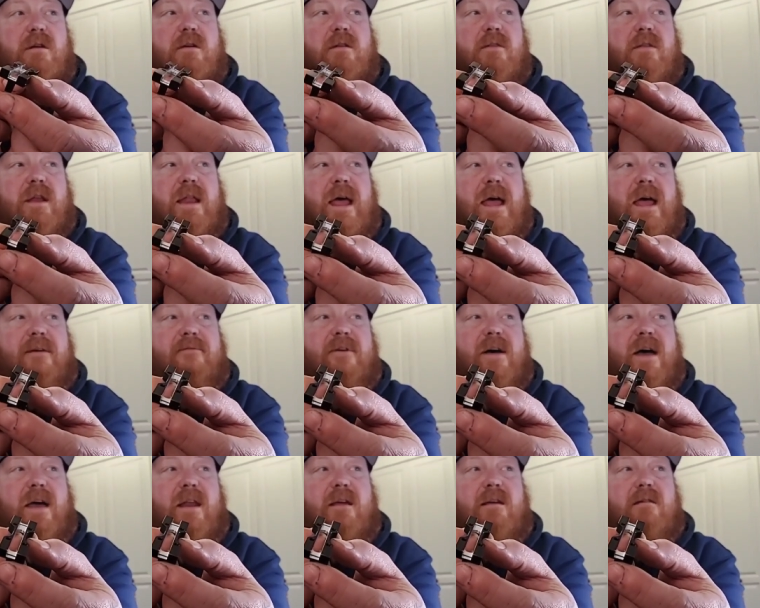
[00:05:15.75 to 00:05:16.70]
then have
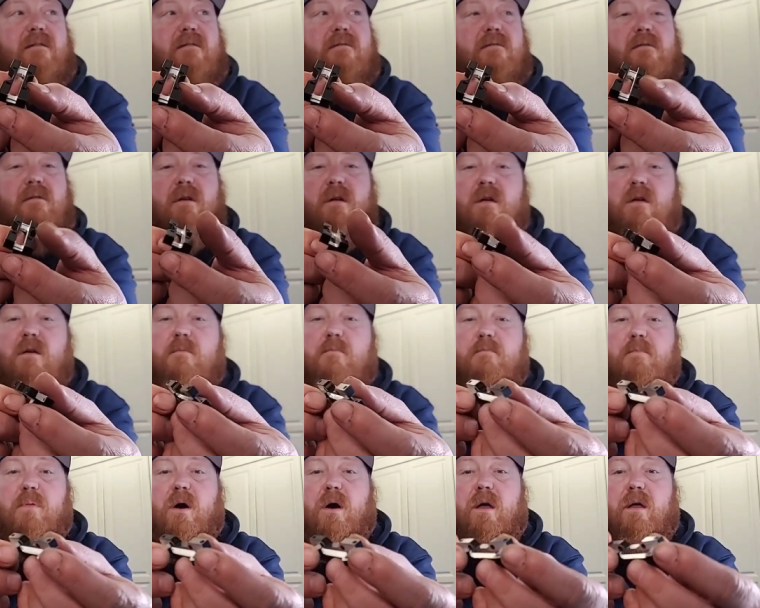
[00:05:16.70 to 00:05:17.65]
at it.
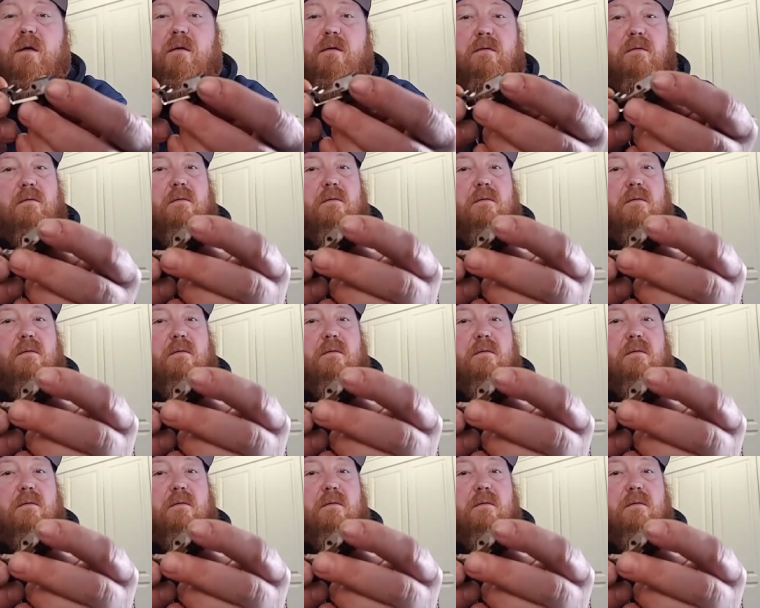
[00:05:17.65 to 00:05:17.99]
But